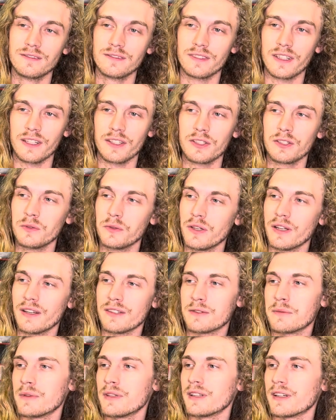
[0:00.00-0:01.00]
Like, you would,
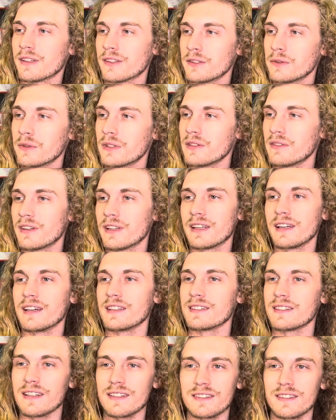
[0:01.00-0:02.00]
to me, like, you wouldn't even
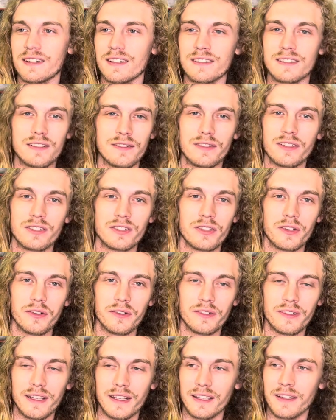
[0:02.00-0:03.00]
guess that's in a T V show.
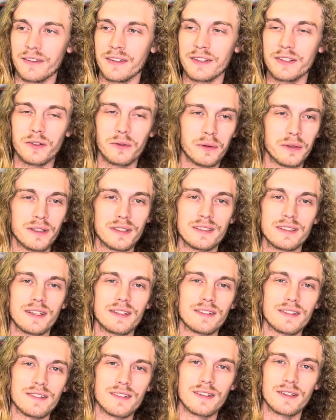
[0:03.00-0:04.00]
Like, if he could release that as
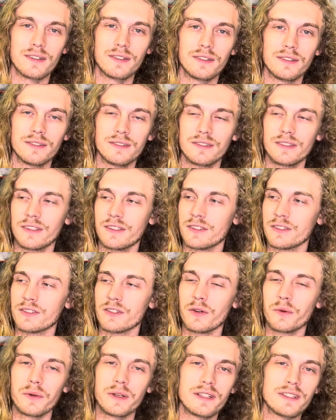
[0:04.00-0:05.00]
a single, there's no
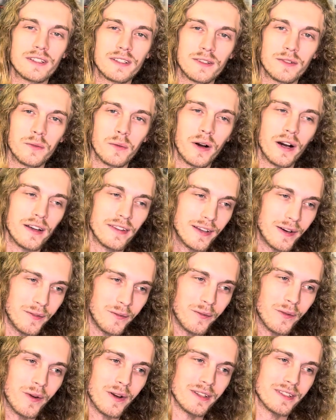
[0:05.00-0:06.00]
reason why that
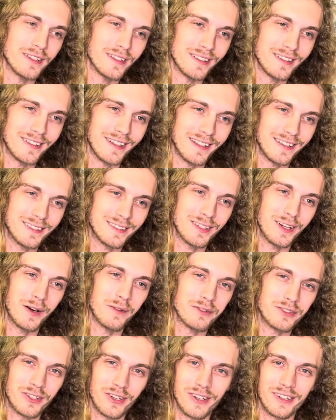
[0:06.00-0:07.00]
wasn't like
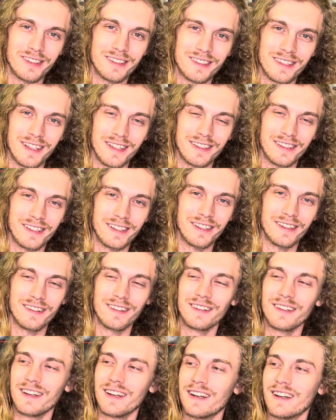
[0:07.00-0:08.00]
top charts that year.
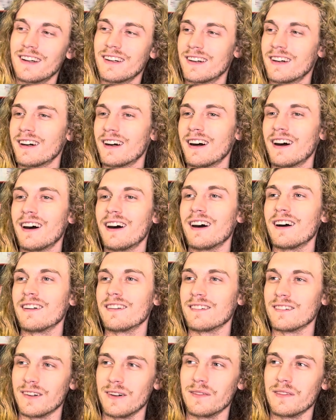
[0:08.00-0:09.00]
I
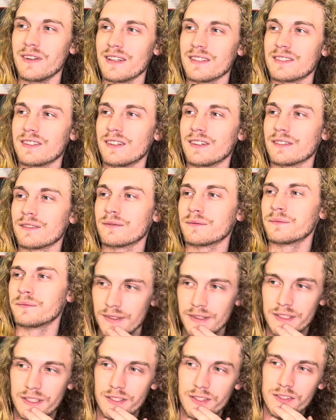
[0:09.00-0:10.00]
love that song.
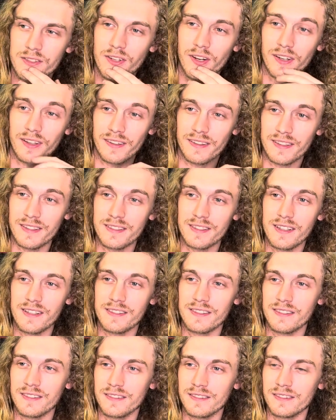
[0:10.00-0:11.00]
There's a song this
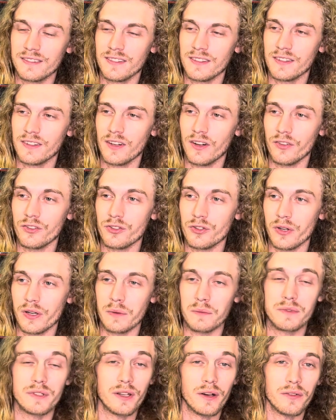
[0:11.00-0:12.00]
season called
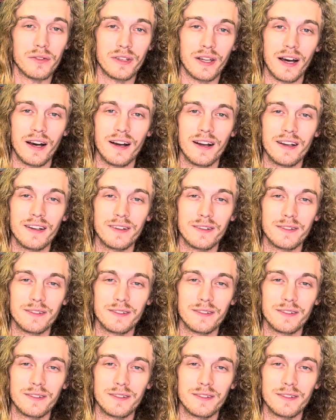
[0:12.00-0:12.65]
Dreams Don't Die,